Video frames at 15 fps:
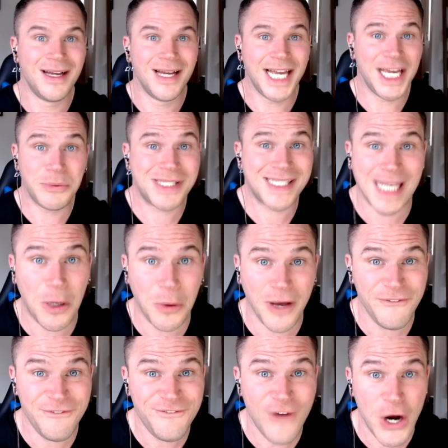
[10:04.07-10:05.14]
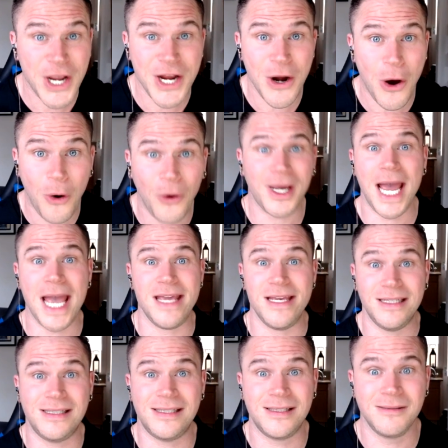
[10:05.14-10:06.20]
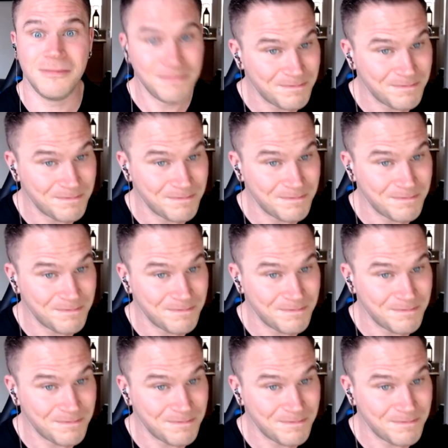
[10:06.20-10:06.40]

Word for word: it would sell like fucking hotcakes.